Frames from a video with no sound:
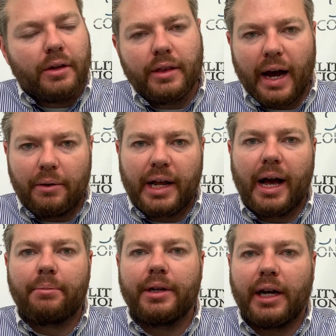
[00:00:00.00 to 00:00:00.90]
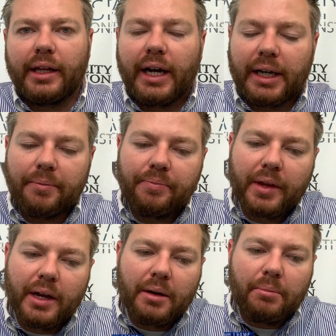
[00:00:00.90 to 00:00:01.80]
That would happen, yada, yada.
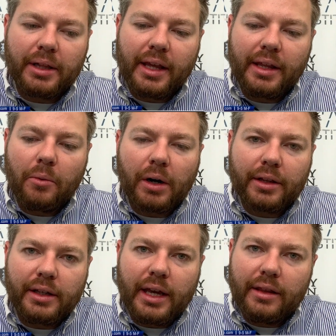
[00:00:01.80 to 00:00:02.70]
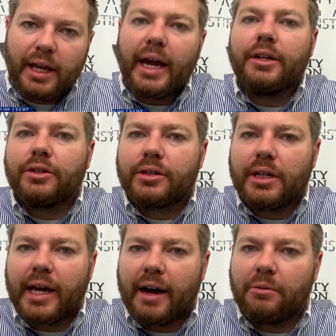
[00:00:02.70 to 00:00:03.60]
But then they wanted the, the
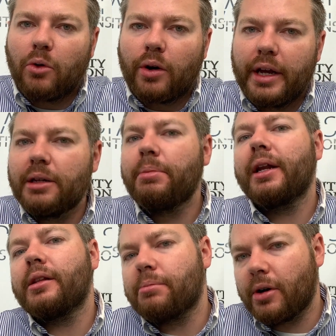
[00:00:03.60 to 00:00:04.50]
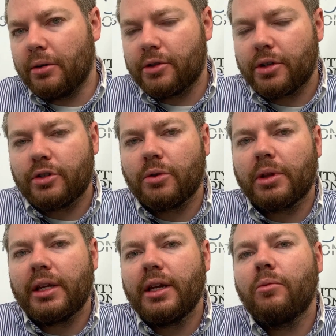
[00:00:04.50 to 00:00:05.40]
agency to have a more independent approach. So
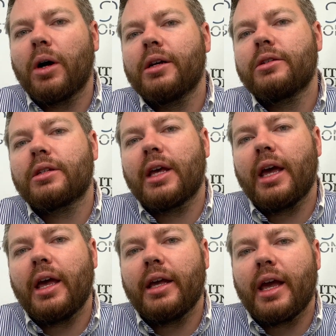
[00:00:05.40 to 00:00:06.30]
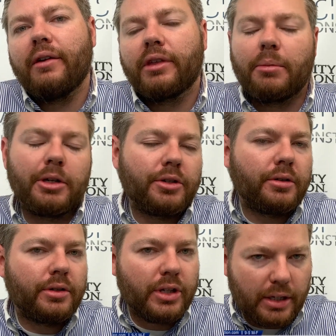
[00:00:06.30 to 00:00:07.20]
what they did was they gave the
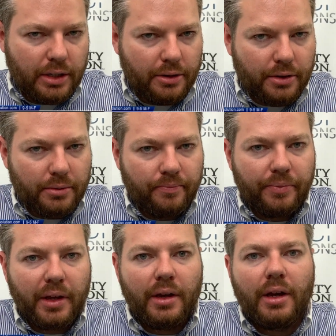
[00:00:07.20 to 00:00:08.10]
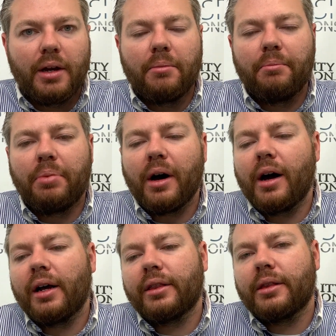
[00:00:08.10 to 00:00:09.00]
commissioner six years.
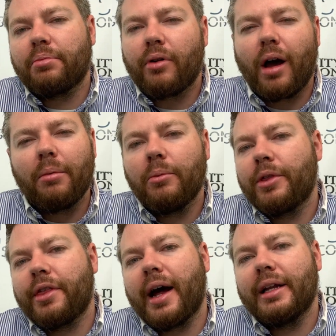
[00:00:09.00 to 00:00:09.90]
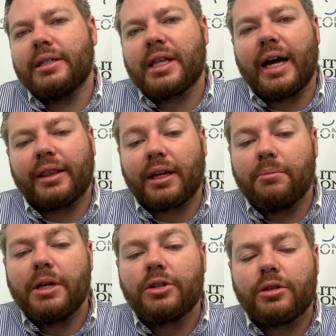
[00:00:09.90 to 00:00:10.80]
But the problem with that is that the
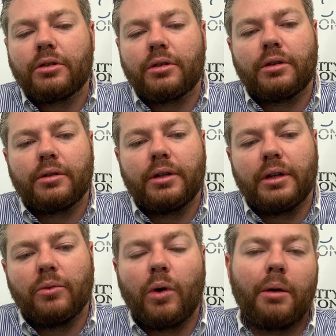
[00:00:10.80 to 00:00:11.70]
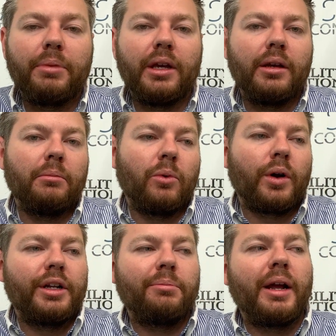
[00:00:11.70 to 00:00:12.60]
commissioner, while being
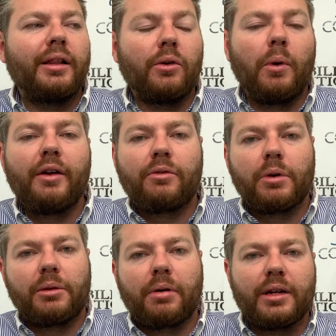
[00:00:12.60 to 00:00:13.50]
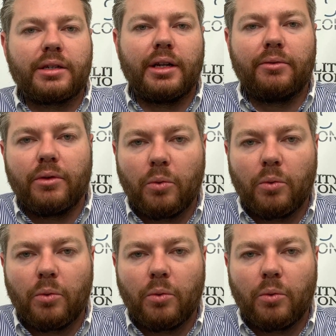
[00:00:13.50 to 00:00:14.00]
more independent away from what the president